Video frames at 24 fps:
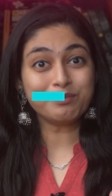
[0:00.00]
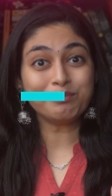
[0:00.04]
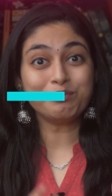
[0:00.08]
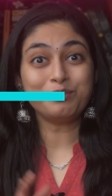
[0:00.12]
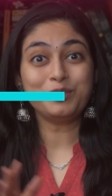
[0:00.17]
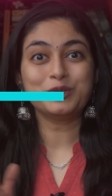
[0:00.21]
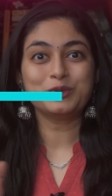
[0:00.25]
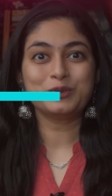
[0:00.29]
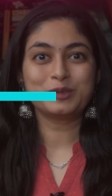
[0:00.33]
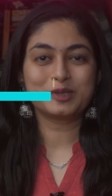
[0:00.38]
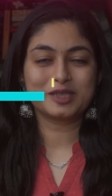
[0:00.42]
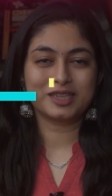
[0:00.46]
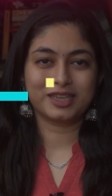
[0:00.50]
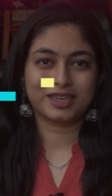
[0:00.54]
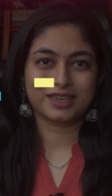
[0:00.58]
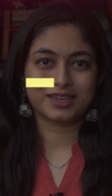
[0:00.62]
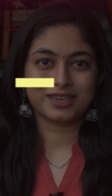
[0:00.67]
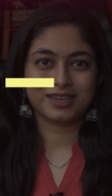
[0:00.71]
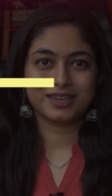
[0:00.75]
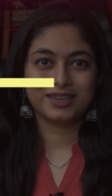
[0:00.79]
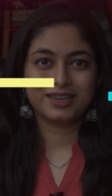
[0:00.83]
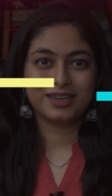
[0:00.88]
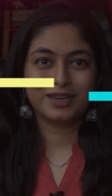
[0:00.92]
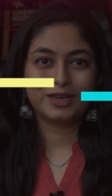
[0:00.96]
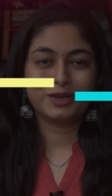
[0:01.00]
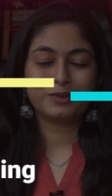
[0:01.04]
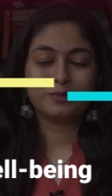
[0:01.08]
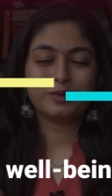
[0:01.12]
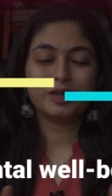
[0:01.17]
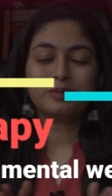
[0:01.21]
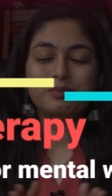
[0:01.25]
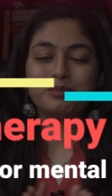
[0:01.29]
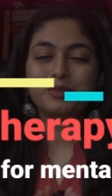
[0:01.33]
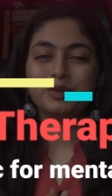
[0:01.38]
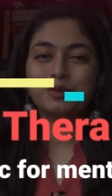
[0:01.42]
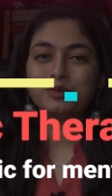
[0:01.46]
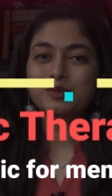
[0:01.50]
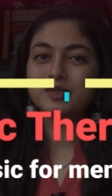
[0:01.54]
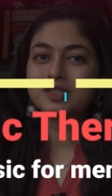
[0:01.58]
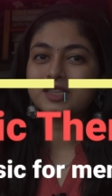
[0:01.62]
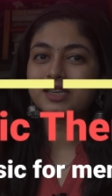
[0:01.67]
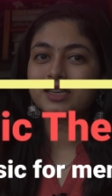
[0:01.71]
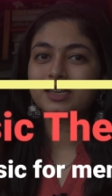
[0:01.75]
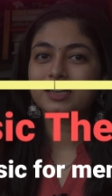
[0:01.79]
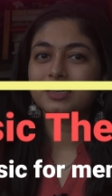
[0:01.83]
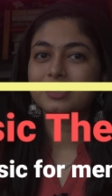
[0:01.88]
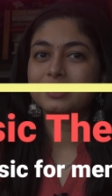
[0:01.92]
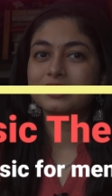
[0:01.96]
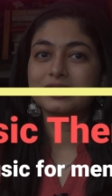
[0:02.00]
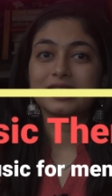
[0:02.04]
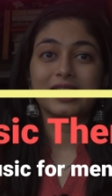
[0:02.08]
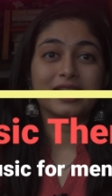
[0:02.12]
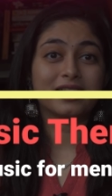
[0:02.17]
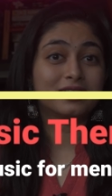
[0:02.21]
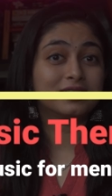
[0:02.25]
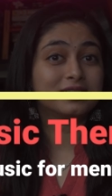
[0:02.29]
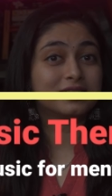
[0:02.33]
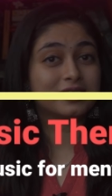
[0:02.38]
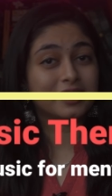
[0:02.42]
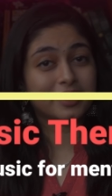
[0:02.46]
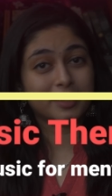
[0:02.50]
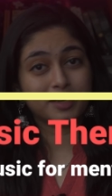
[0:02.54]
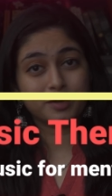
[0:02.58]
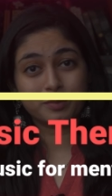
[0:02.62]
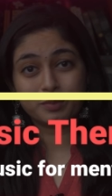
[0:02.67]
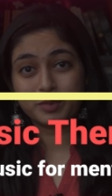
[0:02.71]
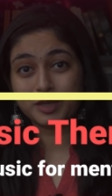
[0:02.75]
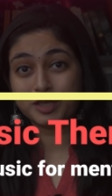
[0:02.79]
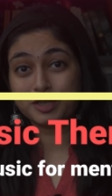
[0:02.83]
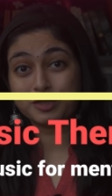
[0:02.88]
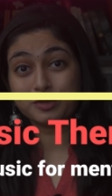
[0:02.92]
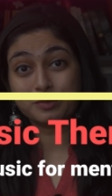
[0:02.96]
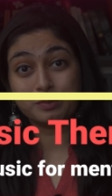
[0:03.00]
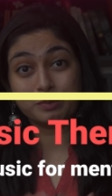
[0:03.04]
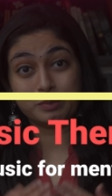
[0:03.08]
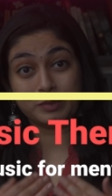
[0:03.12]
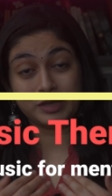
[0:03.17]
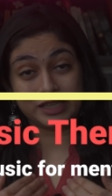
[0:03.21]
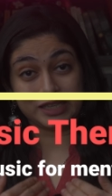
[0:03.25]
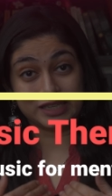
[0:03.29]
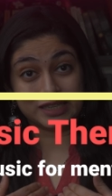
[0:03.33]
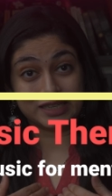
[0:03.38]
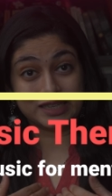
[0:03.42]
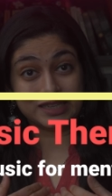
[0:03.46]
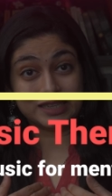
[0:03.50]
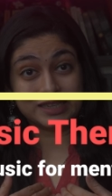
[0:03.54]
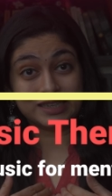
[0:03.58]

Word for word: music. Well, music is like a therapy to me.